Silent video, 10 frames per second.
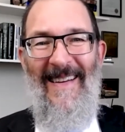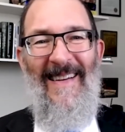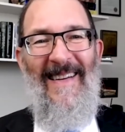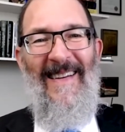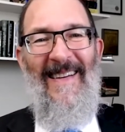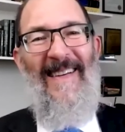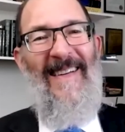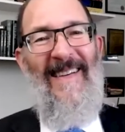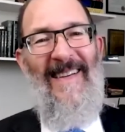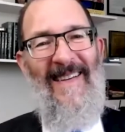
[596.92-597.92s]

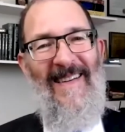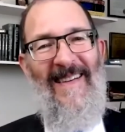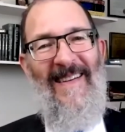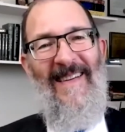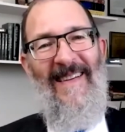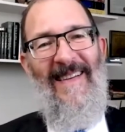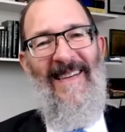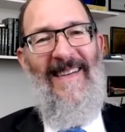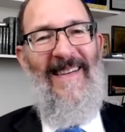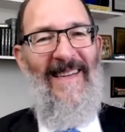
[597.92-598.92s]

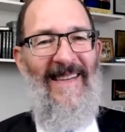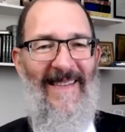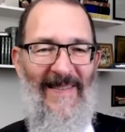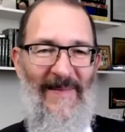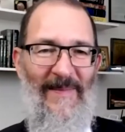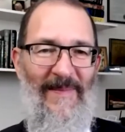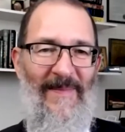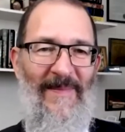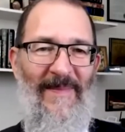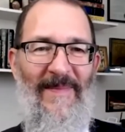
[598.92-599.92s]

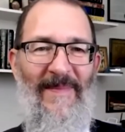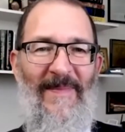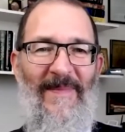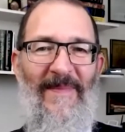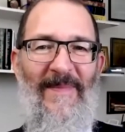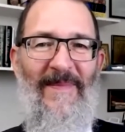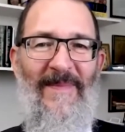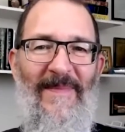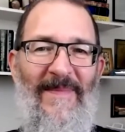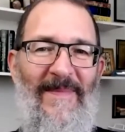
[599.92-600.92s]

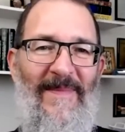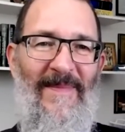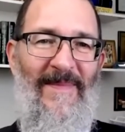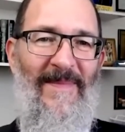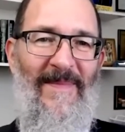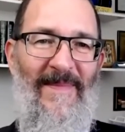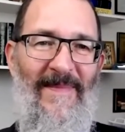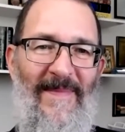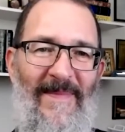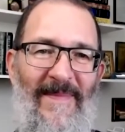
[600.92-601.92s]

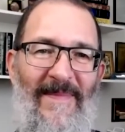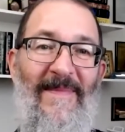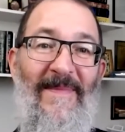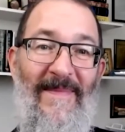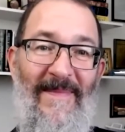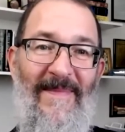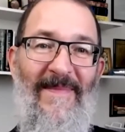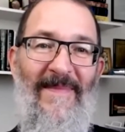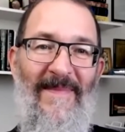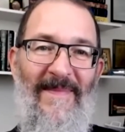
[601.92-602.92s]

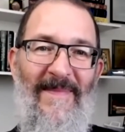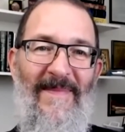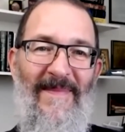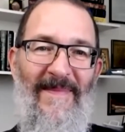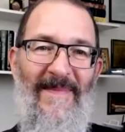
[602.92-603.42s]
(not speaking)